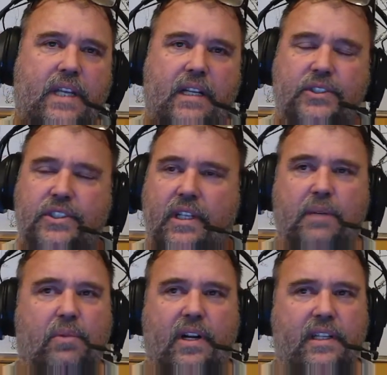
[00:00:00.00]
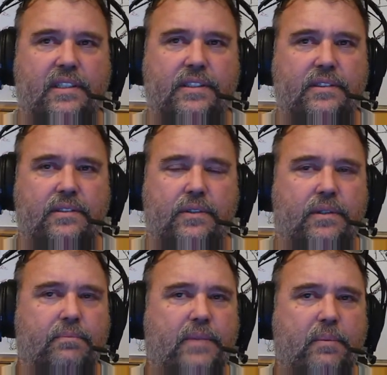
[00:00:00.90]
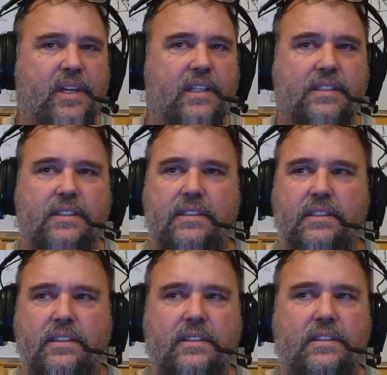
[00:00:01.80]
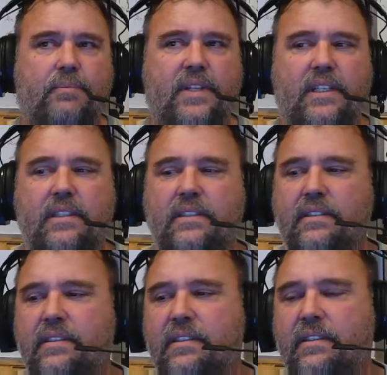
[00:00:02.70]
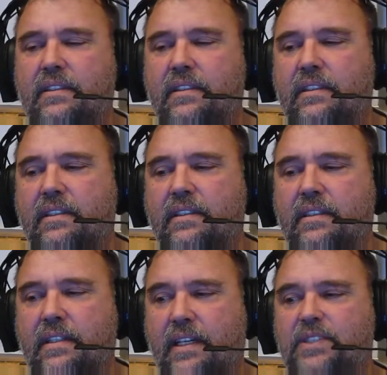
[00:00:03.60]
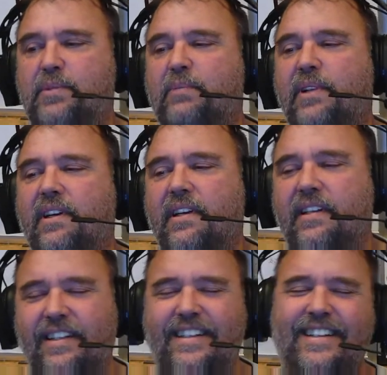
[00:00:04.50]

kind of gently brought into, or maybe it's something a cosmic block.